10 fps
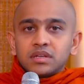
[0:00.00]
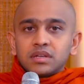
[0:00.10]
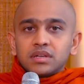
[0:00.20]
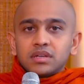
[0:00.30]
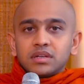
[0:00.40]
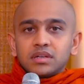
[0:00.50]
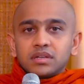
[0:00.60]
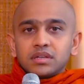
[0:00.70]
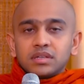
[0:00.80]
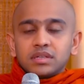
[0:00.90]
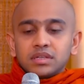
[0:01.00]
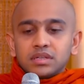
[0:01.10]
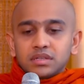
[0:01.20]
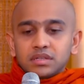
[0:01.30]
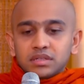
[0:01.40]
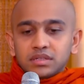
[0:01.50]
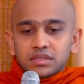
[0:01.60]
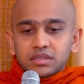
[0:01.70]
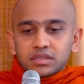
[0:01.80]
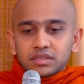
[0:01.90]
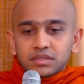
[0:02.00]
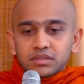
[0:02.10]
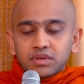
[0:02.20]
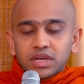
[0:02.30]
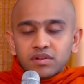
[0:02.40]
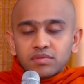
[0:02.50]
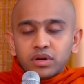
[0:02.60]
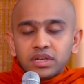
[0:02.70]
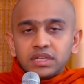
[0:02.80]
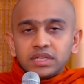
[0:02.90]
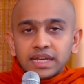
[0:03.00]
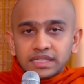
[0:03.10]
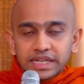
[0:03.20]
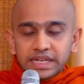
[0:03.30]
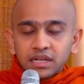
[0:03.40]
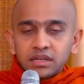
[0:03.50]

when our body gets ill,